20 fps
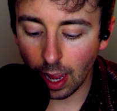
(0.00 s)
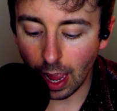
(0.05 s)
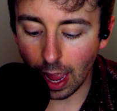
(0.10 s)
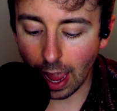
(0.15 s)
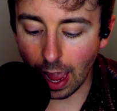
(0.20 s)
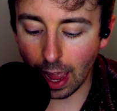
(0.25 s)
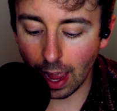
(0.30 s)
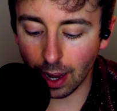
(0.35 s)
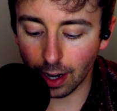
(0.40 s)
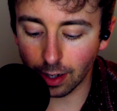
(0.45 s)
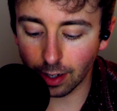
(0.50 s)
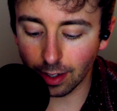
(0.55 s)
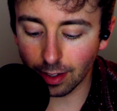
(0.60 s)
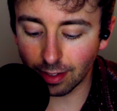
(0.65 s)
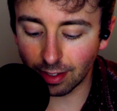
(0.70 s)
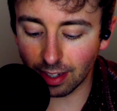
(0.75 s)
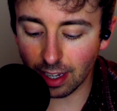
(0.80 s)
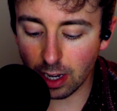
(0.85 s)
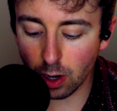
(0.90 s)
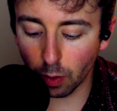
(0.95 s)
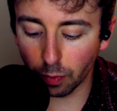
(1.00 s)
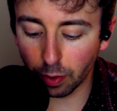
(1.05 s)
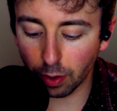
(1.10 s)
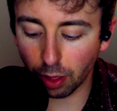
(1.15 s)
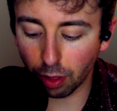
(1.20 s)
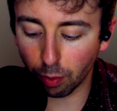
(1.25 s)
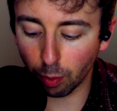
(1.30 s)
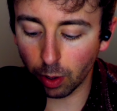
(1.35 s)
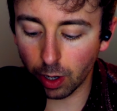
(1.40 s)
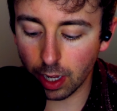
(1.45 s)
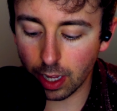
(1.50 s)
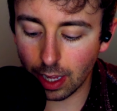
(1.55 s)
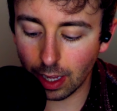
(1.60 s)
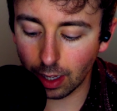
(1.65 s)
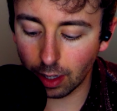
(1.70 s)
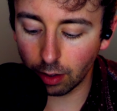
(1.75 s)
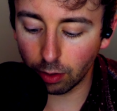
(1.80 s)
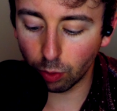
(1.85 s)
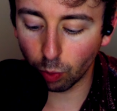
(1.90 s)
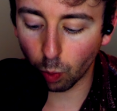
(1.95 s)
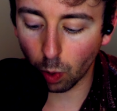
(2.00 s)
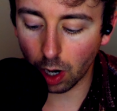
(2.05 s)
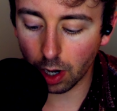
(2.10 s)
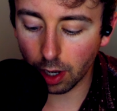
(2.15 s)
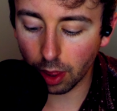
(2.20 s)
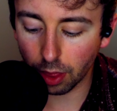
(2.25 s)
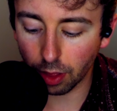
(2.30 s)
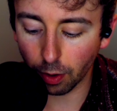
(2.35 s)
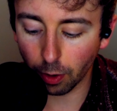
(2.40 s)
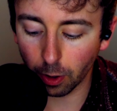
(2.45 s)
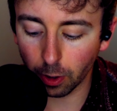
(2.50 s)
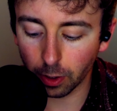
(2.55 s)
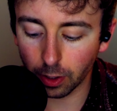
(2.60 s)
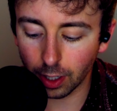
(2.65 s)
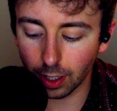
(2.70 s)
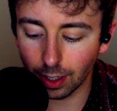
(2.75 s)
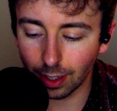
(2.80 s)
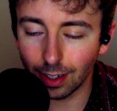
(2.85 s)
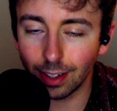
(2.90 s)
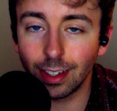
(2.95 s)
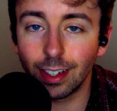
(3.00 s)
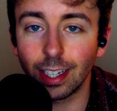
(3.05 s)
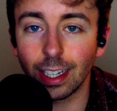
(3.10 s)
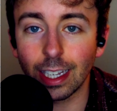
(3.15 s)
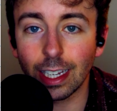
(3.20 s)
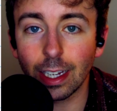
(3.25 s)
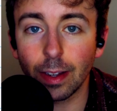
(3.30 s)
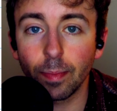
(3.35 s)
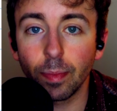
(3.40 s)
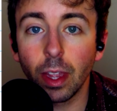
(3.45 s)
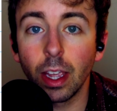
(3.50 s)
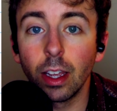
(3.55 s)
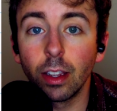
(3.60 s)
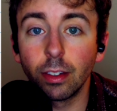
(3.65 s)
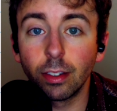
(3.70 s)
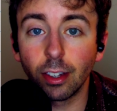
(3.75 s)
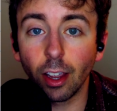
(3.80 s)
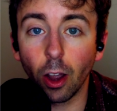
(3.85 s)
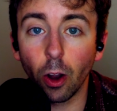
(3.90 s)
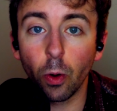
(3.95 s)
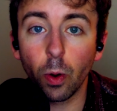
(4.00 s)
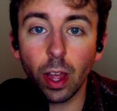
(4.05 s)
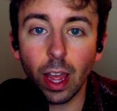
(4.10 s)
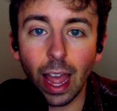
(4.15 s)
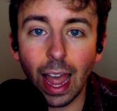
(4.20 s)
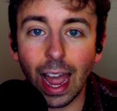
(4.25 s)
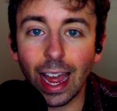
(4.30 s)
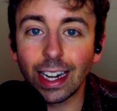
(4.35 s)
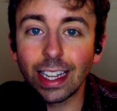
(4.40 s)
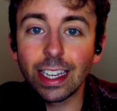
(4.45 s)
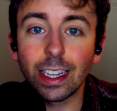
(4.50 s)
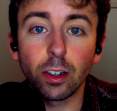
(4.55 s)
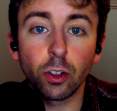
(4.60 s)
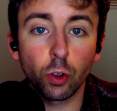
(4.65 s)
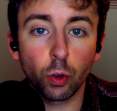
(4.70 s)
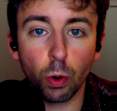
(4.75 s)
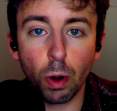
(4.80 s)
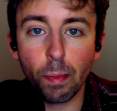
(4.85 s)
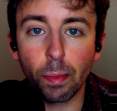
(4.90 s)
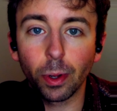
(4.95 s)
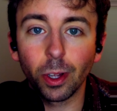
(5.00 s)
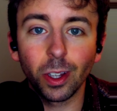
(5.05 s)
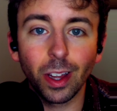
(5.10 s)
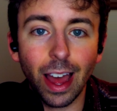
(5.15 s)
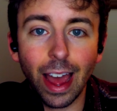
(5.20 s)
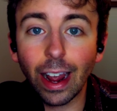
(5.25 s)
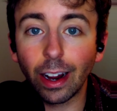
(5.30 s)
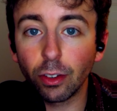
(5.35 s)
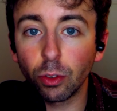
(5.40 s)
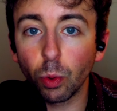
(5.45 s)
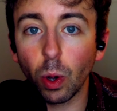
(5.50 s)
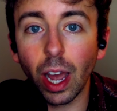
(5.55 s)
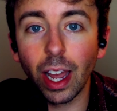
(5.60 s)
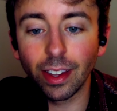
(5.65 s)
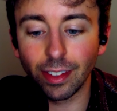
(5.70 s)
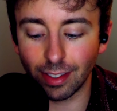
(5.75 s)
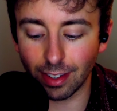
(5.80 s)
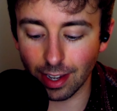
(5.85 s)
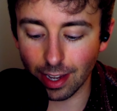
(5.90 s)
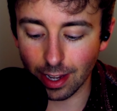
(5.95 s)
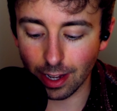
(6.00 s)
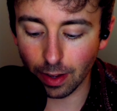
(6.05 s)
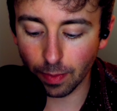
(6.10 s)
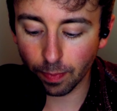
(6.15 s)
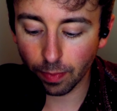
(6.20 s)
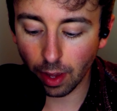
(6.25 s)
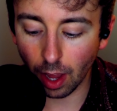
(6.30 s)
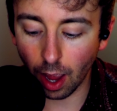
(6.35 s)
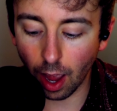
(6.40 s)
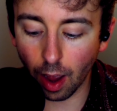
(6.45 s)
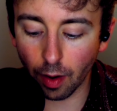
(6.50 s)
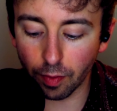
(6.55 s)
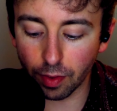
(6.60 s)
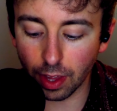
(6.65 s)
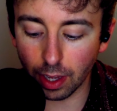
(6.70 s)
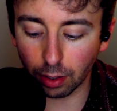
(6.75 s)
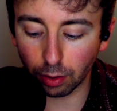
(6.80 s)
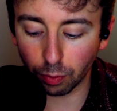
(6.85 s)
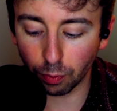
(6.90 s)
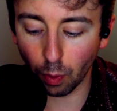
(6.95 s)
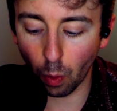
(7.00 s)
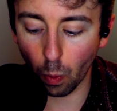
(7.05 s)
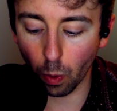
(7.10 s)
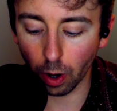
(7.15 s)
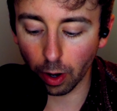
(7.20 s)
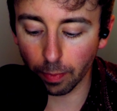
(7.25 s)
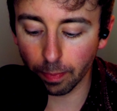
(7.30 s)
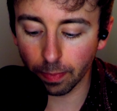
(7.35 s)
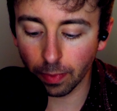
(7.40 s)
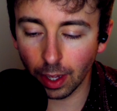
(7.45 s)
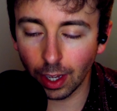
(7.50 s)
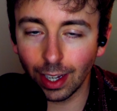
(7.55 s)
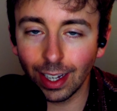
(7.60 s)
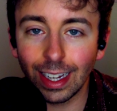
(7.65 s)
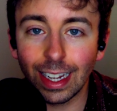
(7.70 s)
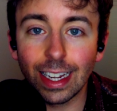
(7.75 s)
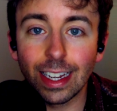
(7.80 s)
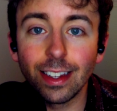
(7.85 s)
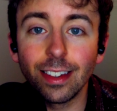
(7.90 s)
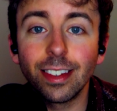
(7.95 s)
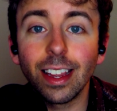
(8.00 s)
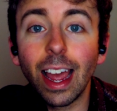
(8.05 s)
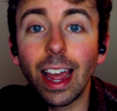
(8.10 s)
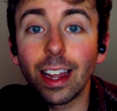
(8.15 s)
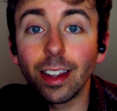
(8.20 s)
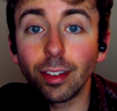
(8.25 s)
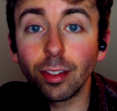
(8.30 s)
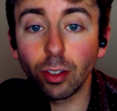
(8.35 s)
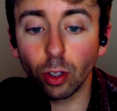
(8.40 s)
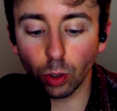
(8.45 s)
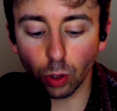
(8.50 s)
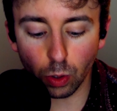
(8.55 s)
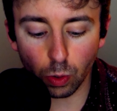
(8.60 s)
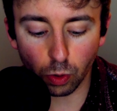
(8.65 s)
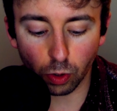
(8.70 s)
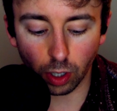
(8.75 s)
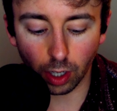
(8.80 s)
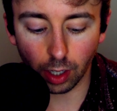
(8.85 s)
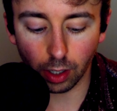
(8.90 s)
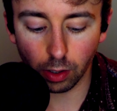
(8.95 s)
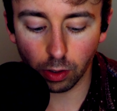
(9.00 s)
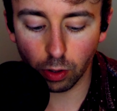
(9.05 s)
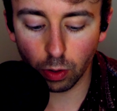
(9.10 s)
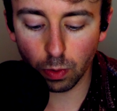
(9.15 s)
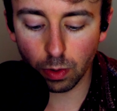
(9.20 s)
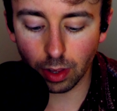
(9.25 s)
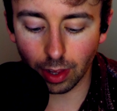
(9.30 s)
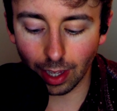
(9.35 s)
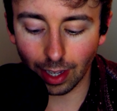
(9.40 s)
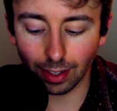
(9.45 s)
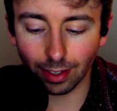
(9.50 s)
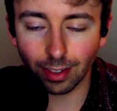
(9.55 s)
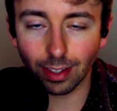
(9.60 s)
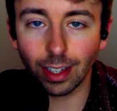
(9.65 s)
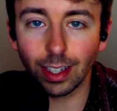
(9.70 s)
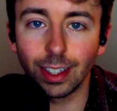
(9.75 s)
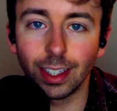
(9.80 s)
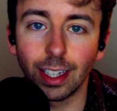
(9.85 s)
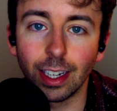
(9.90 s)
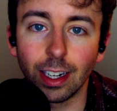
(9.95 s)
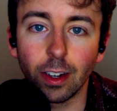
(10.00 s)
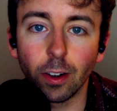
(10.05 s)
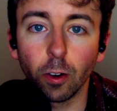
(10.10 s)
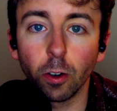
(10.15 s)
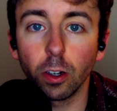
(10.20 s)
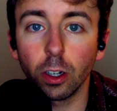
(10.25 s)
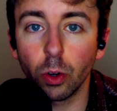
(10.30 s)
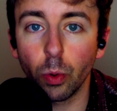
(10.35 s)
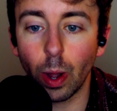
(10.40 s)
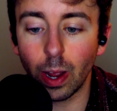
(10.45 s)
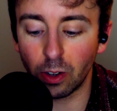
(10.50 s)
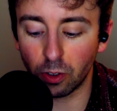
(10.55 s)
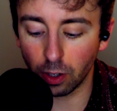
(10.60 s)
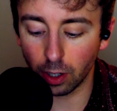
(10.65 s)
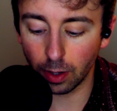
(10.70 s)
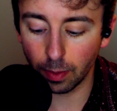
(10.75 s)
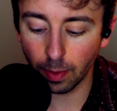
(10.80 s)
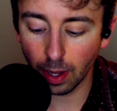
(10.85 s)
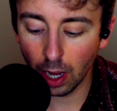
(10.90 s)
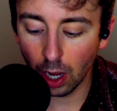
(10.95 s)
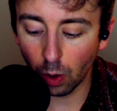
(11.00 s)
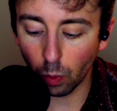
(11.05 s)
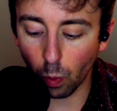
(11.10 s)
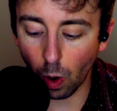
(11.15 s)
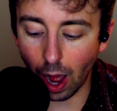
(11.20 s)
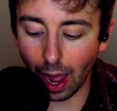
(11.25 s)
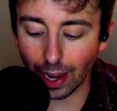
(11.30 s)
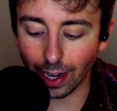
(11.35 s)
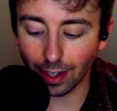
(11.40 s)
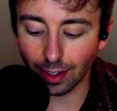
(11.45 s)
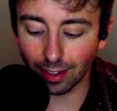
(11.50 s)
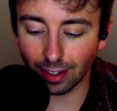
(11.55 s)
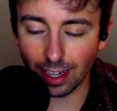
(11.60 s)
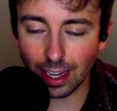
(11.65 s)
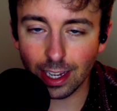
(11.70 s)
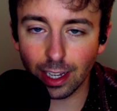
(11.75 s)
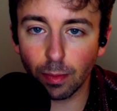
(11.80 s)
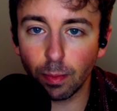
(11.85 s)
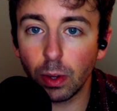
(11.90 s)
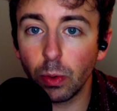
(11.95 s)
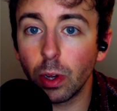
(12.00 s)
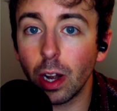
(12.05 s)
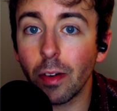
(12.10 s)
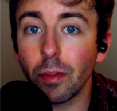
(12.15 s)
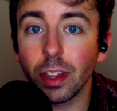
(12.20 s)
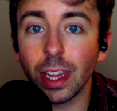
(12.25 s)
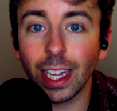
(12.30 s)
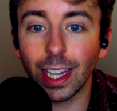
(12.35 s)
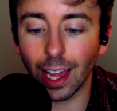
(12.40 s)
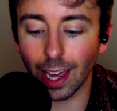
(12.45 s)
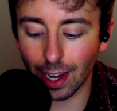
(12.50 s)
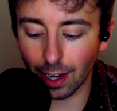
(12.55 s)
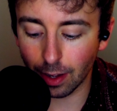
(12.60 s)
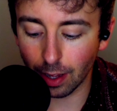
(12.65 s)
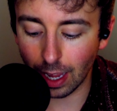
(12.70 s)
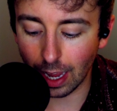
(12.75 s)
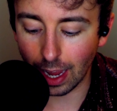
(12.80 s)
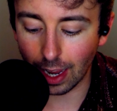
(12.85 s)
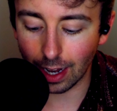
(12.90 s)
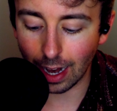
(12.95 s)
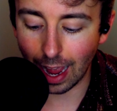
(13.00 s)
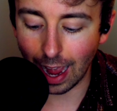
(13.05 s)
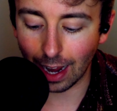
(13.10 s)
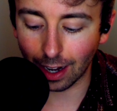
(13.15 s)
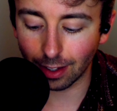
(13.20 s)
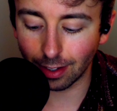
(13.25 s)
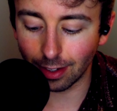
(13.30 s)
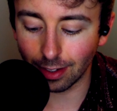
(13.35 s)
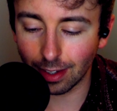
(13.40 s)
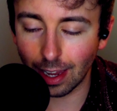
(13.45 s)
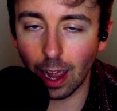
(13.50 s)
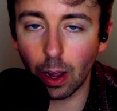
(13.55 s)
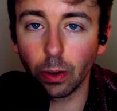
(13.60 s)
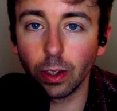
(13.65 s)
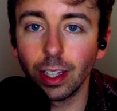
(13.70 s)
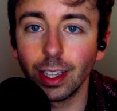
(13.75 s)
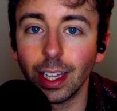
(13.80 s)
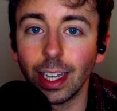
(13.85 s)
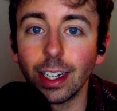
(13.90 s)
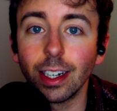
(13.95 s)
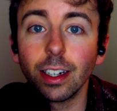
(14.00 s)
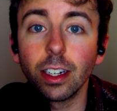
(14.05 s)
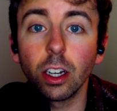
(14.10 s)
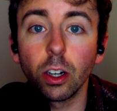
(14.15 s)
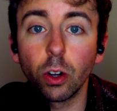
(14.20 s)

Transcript: and z over 3 is 1/3 t. So any triple xyz of this form is a solution to this linear equation. Y and z can be whatever they like, and x is calculated